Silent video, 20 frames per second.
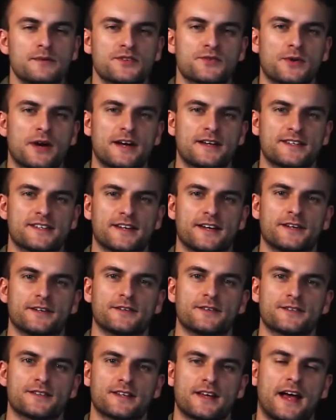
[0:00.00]
is Ryan
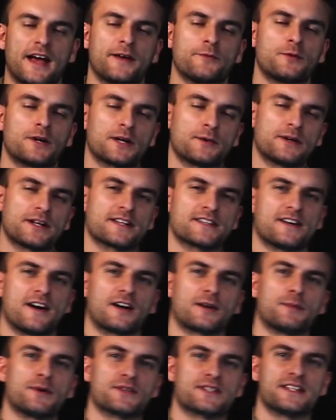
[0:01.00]
Sanders, and what I want to
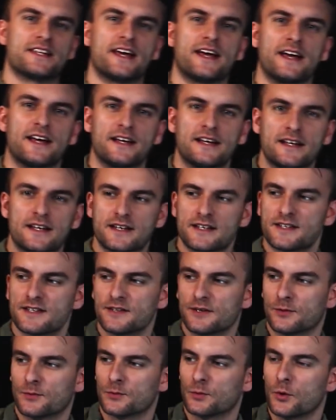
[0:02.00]
talk about today is
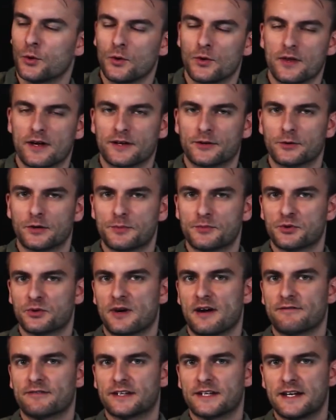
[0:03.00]
the role that
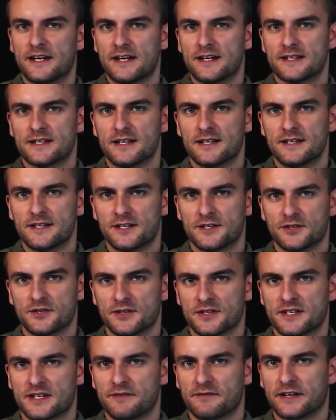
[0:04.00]
cryptographic keys and
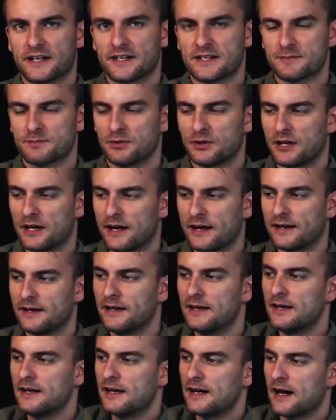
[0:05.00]
digital certificates play
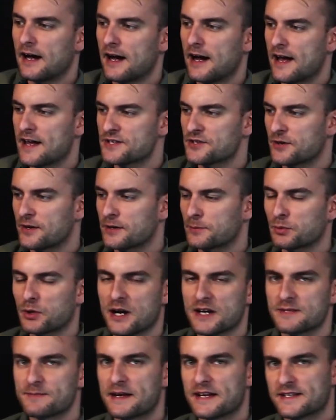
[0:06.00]
as your
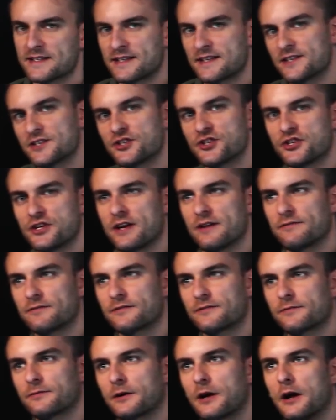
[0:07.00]
enterprise makes this shift
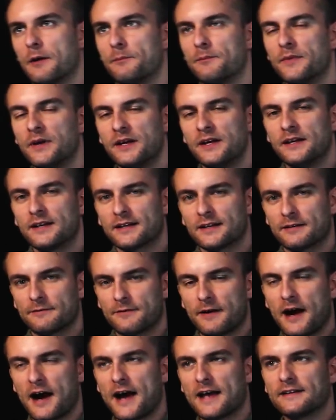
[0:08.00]
from kind of
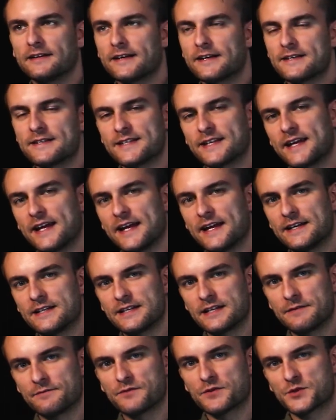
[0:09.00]
highly
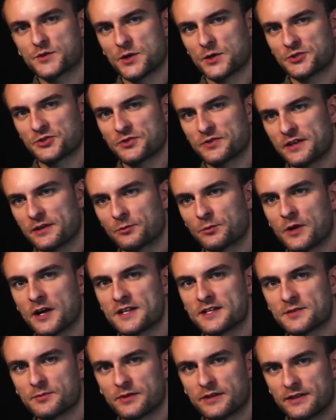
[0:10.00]
contained infrastructure that
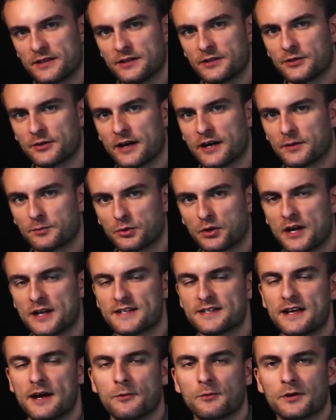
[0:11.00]
runs within your
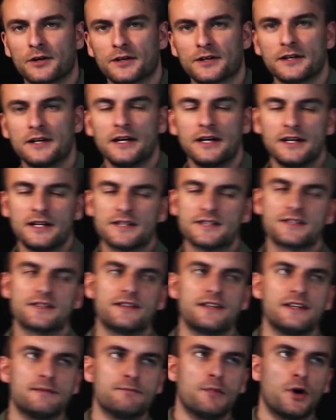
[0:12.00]
enterprise network to
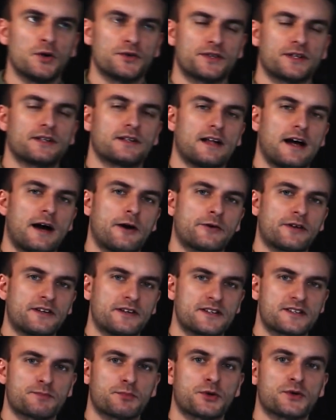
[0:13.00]
the multi-cloud and
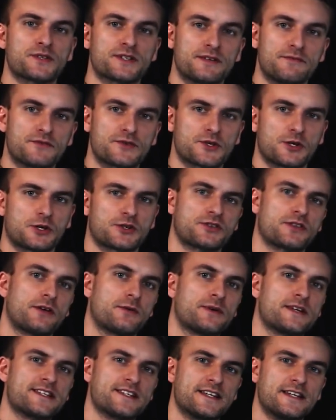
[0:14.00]
dispersed infrastructure that
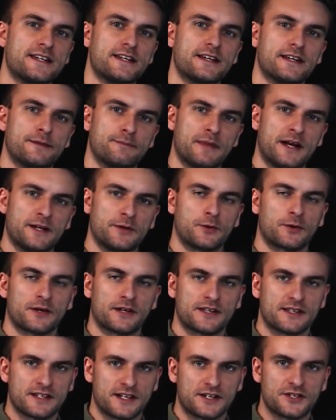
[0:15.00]
we see in many
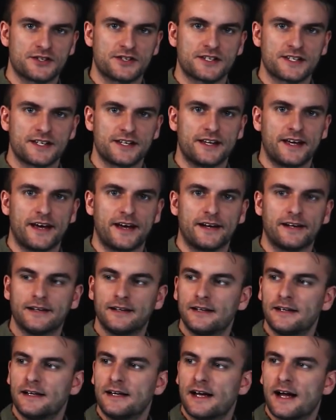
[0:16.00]
organizations today.
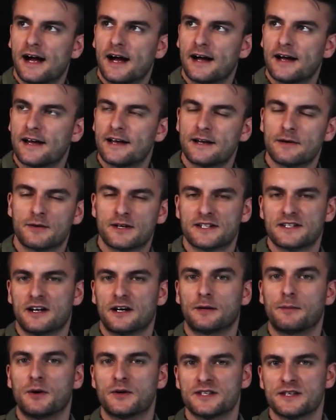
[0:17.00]
And I want to
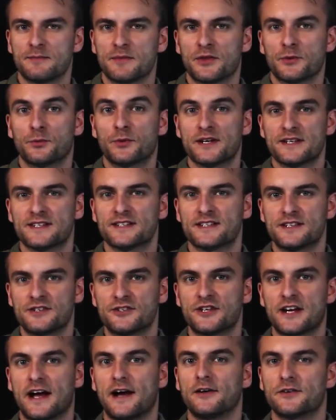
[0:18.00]
talk about some of the risks and
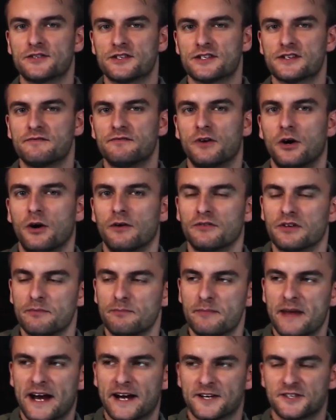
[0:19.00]
challenges involved
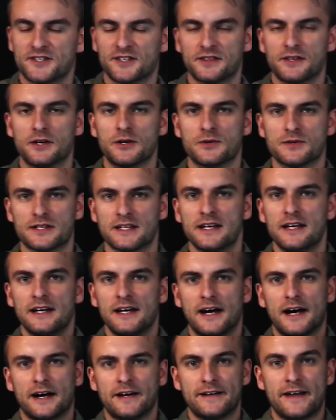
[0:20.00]
in managing those
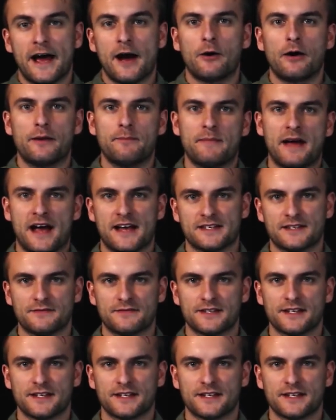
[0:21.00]
now at massive